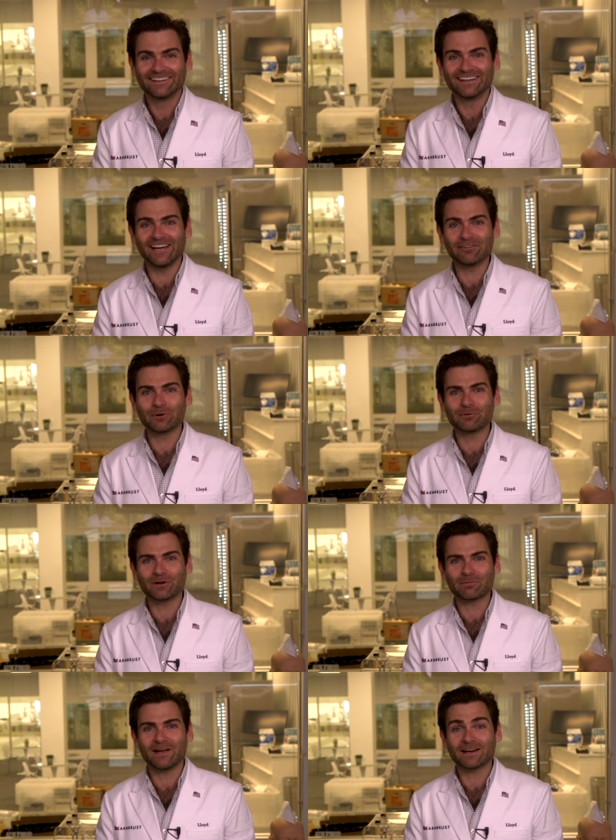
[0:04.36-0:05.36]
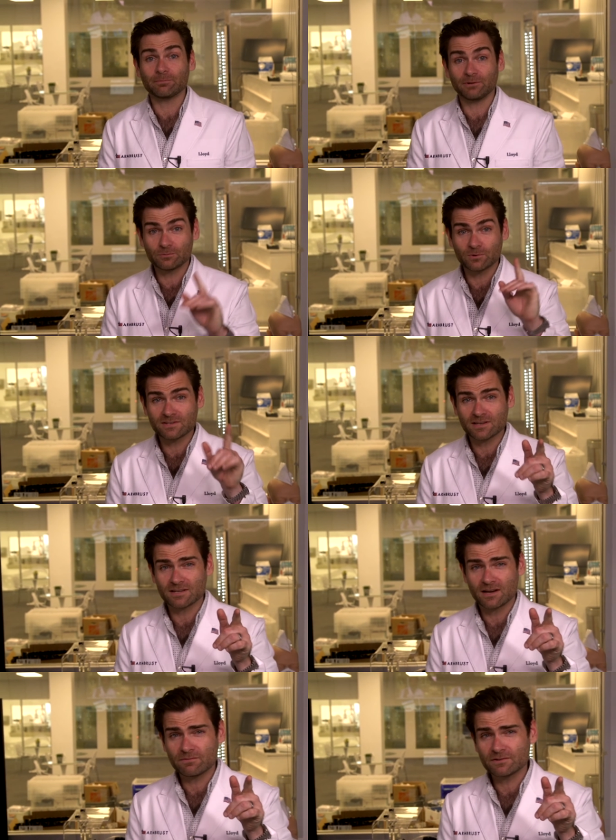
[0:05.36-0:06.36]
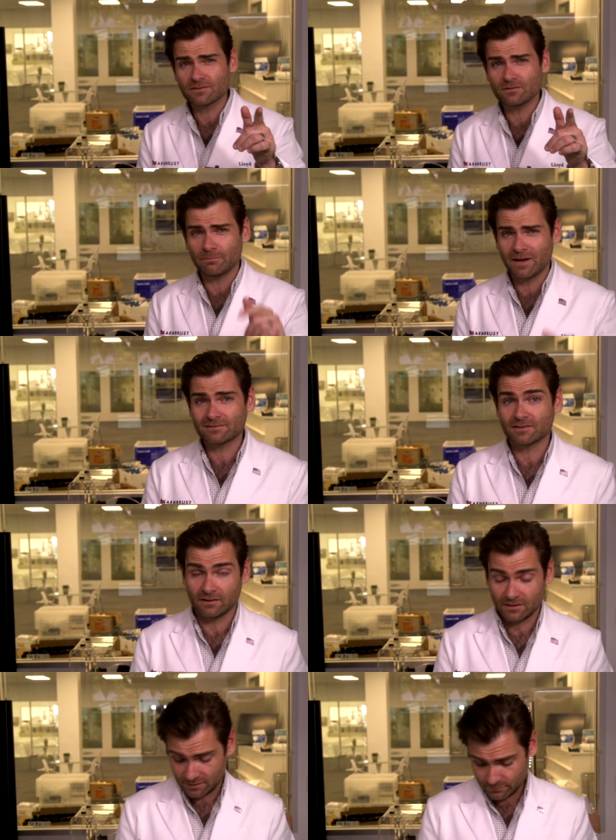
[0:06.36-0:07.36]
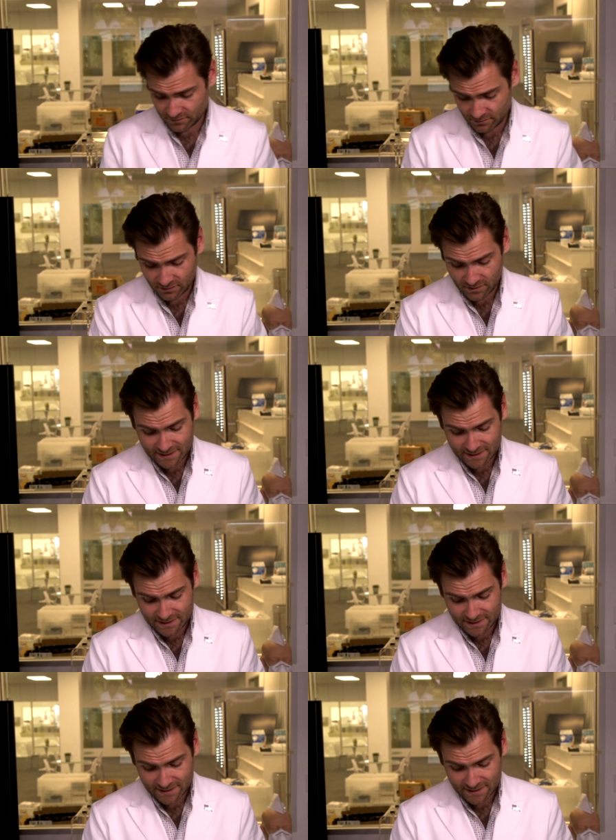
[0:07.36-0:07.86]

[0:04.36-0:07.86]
Hey everyone, welcome back to the place we were testing every single mask on Amazon.